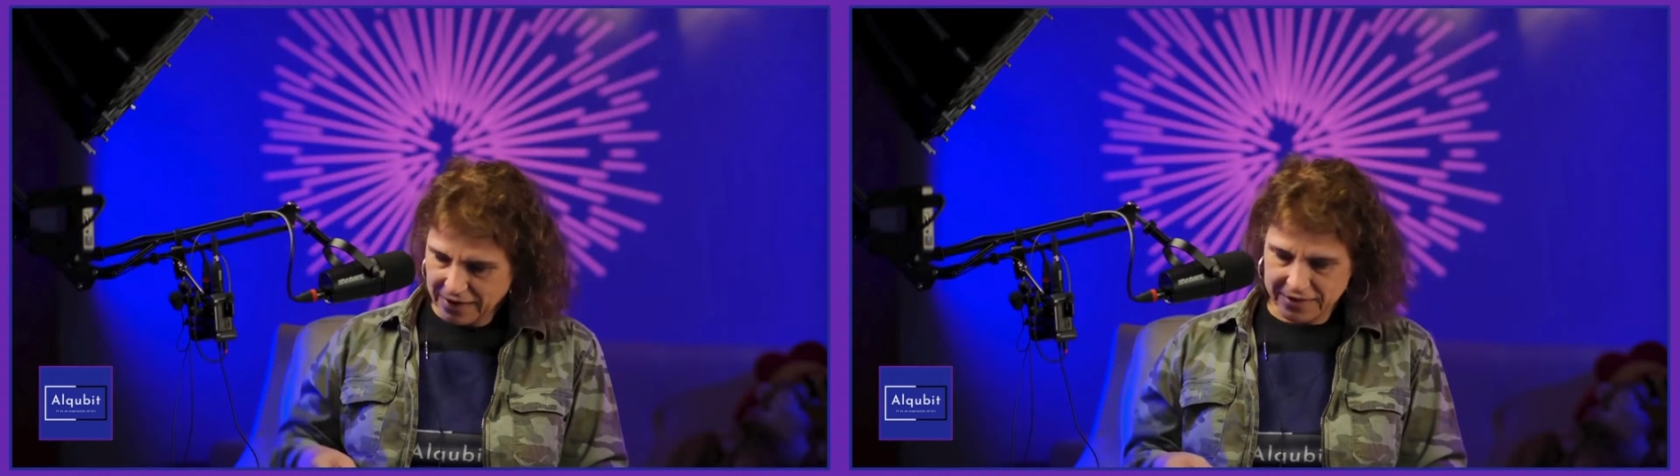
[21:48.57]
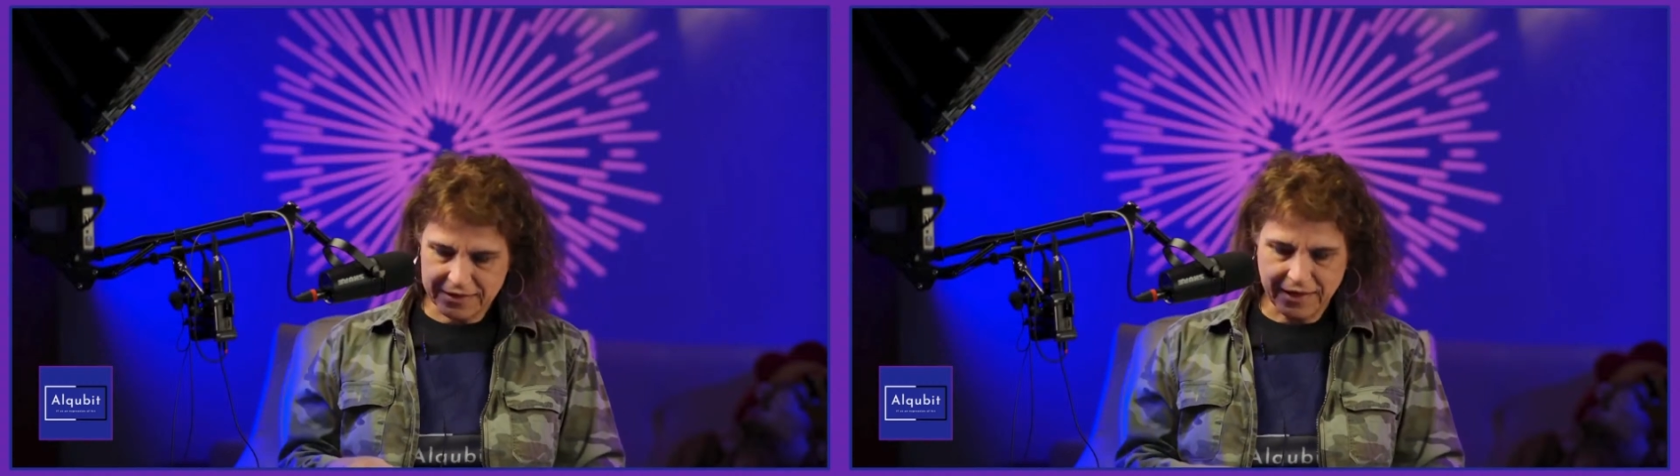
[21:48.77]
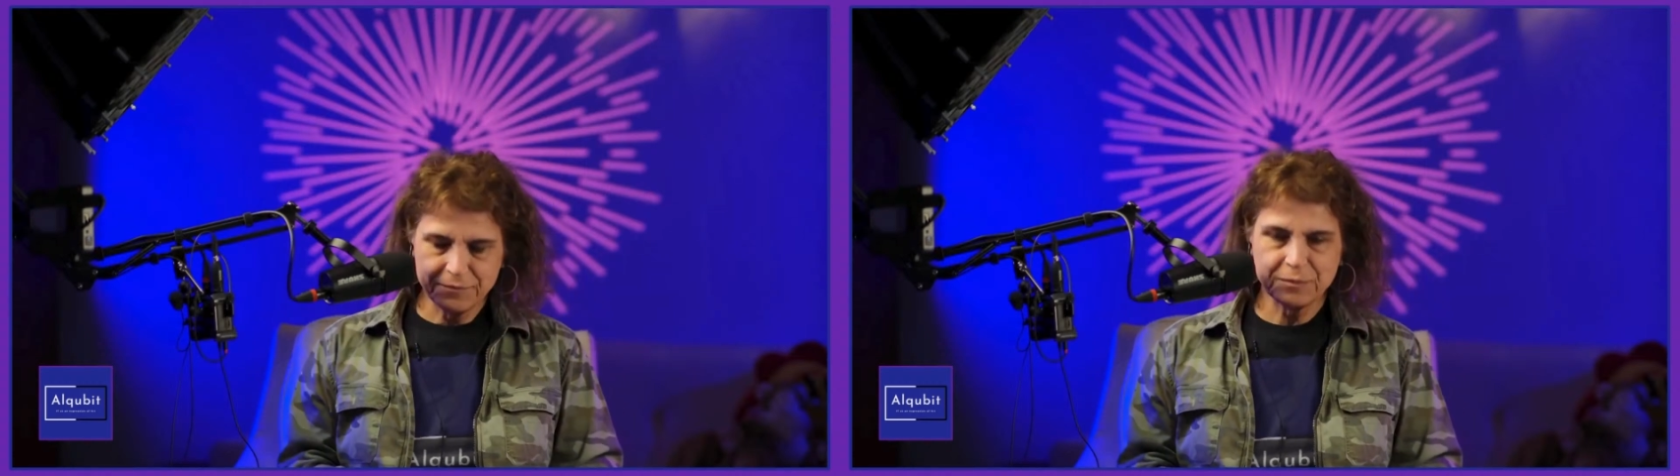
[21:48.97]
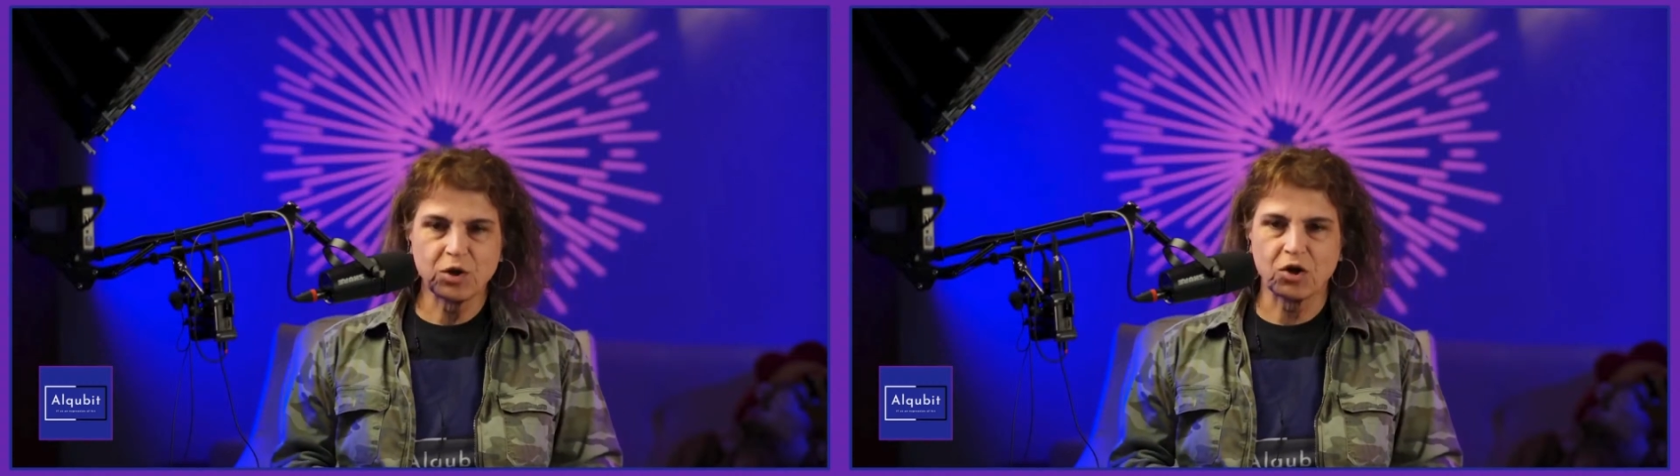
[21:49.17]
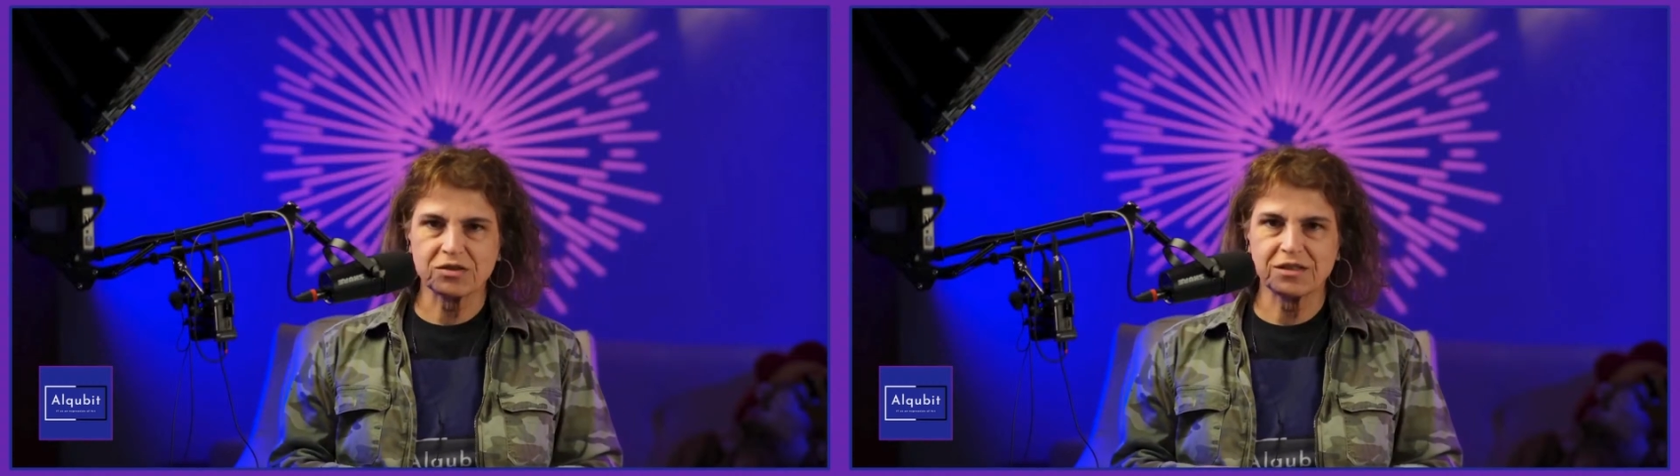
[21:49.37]
As
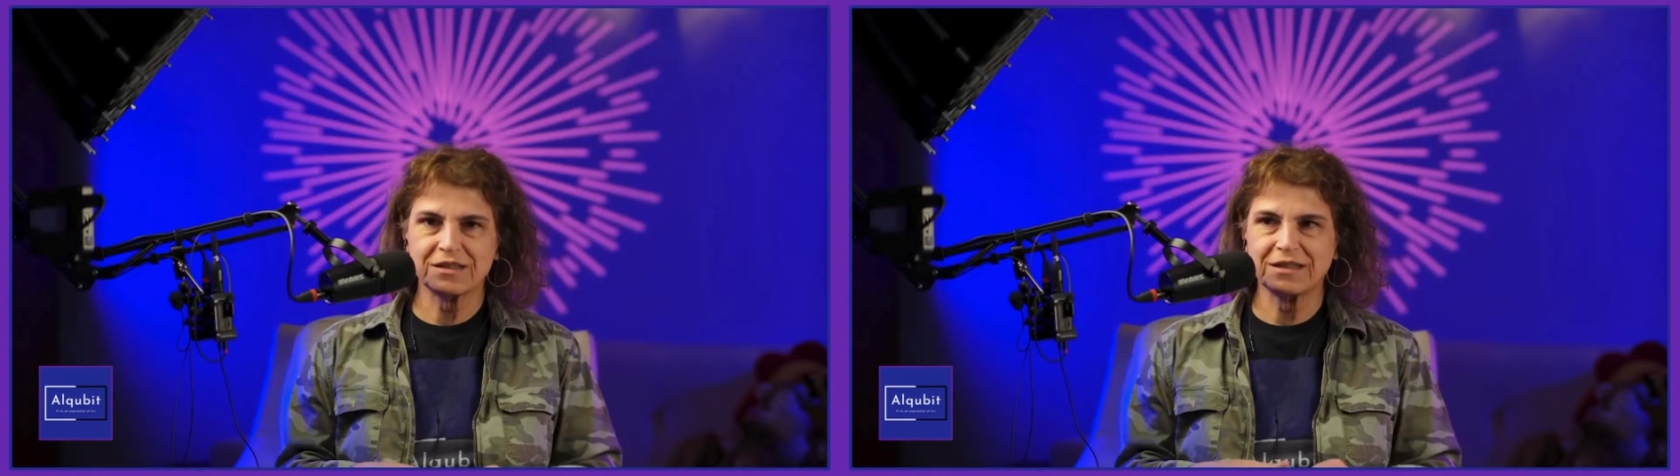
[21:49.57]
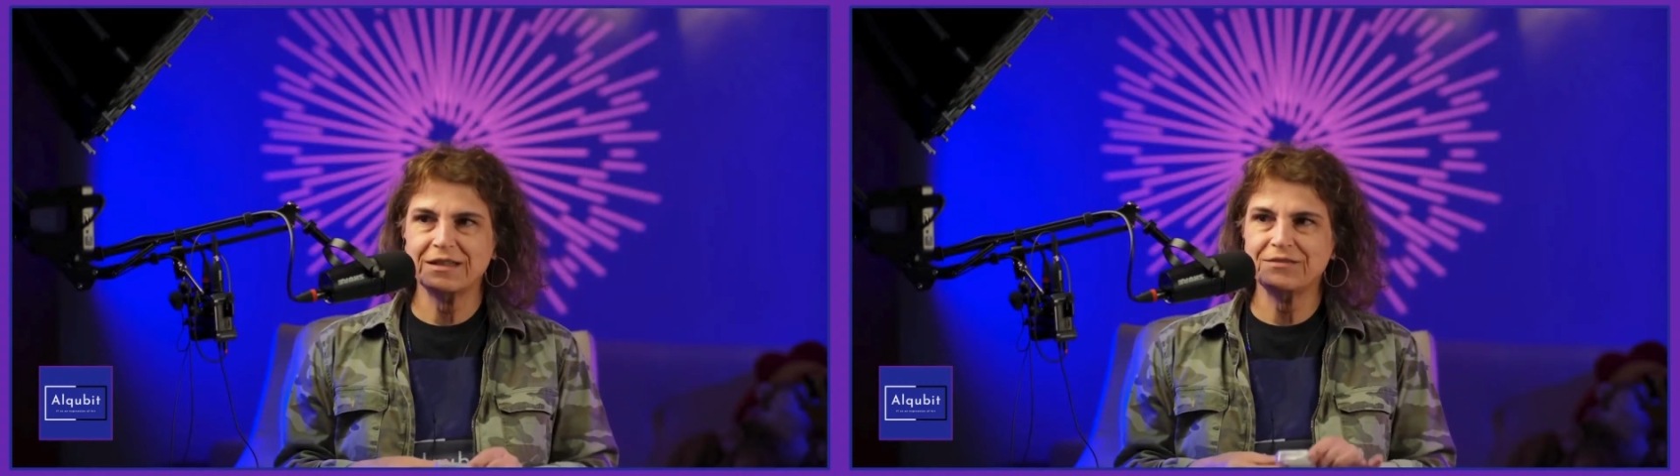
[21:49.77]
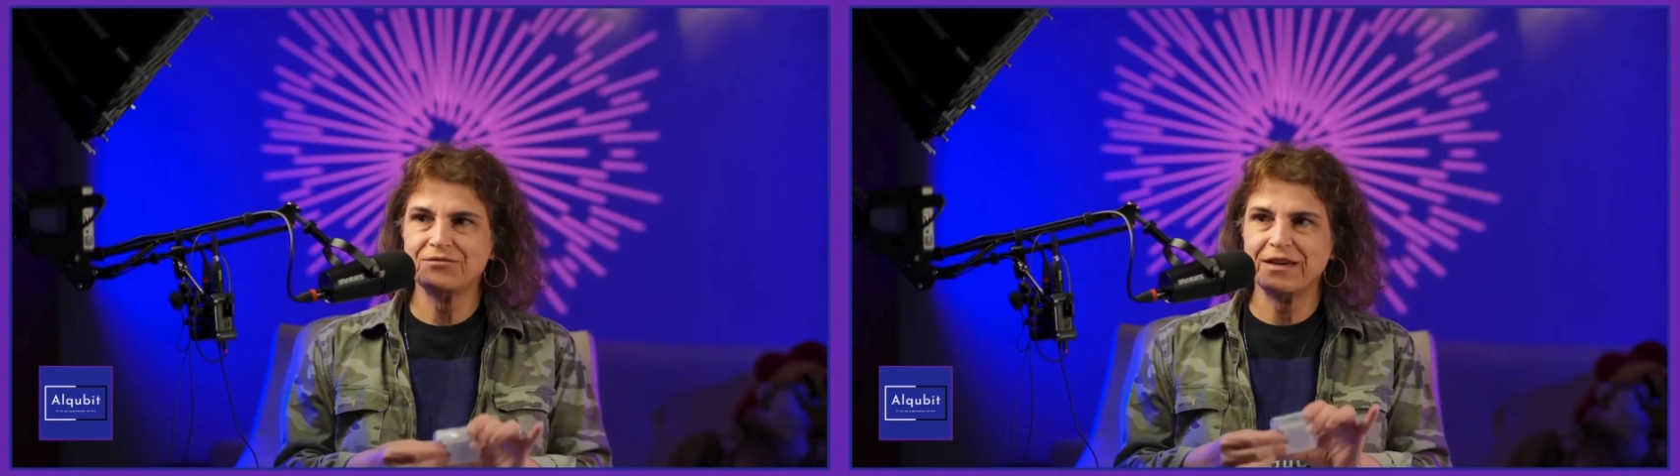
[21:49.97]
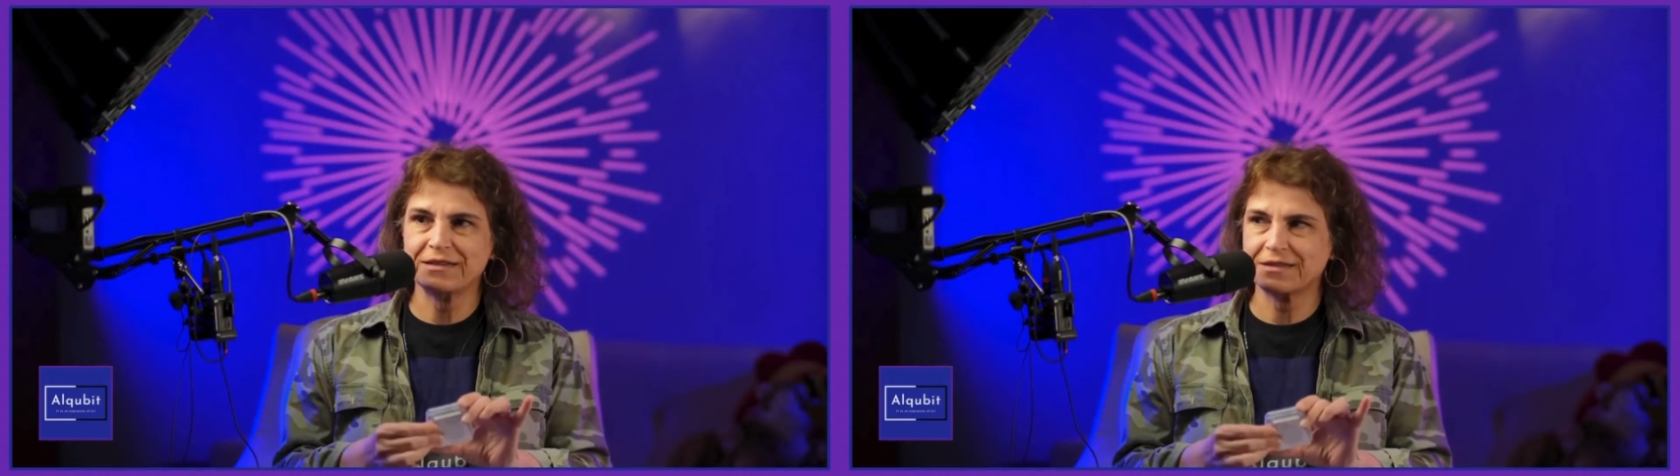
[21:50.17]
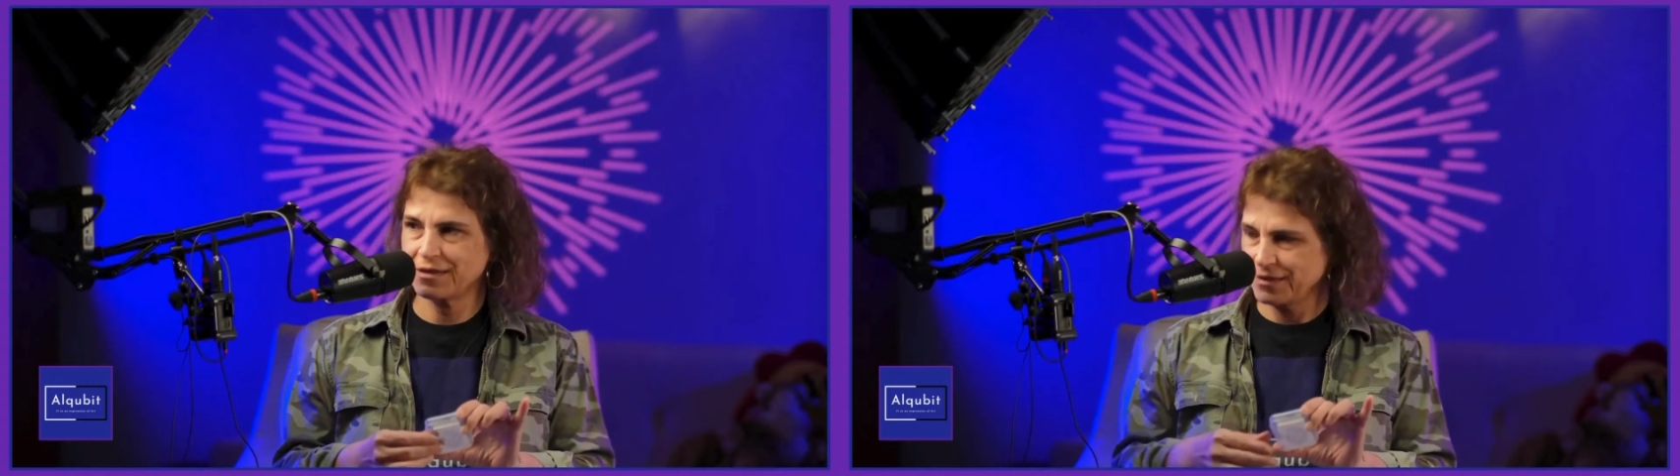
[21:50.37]
I'm constantly
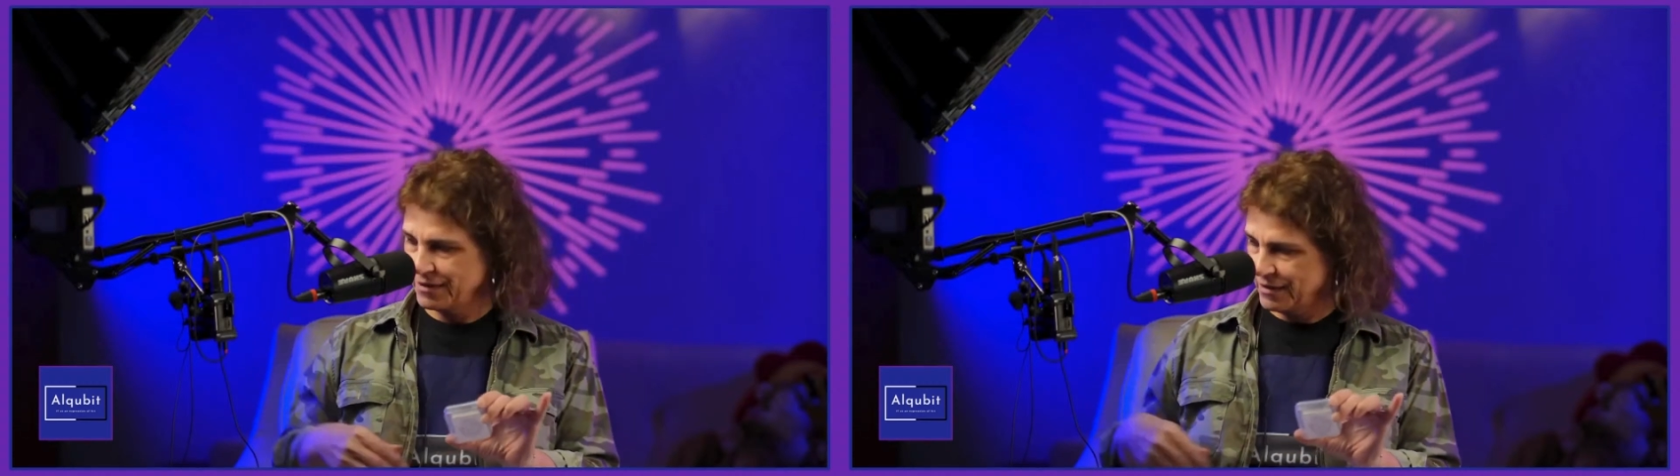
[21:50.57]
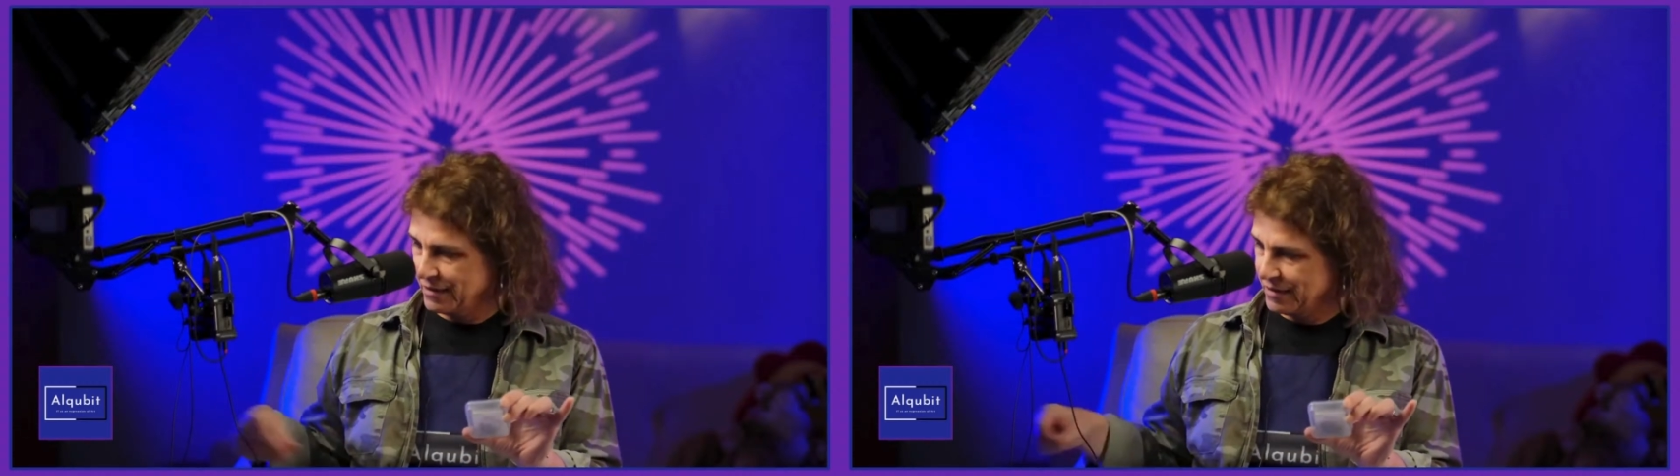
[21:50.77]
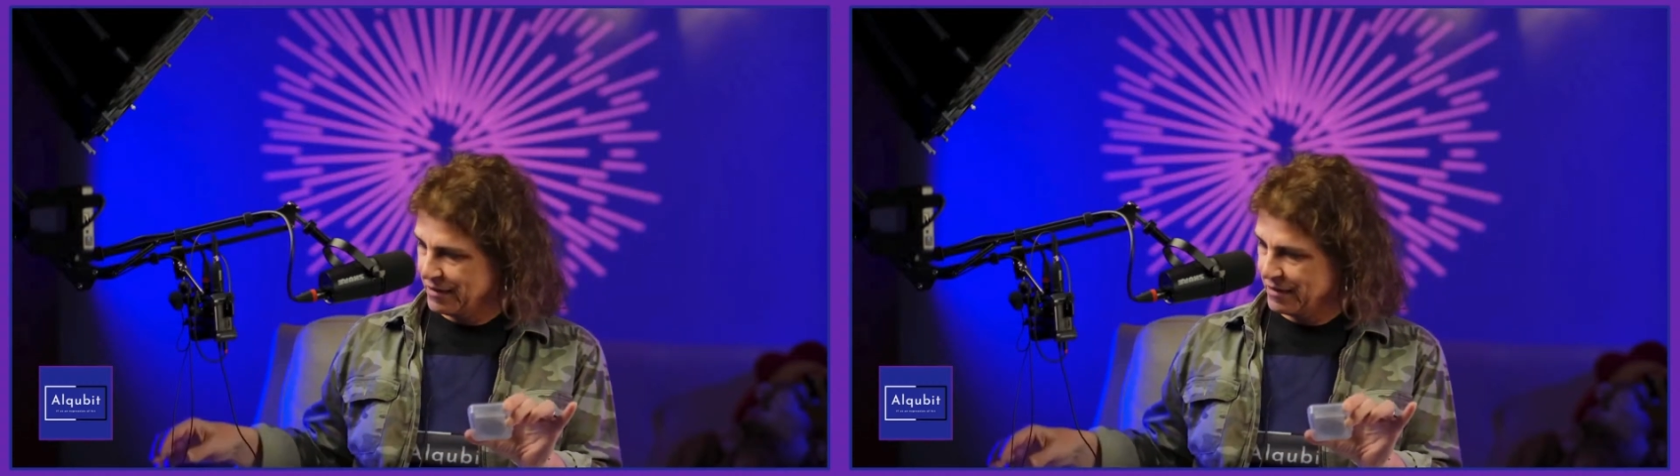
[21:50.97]
investing,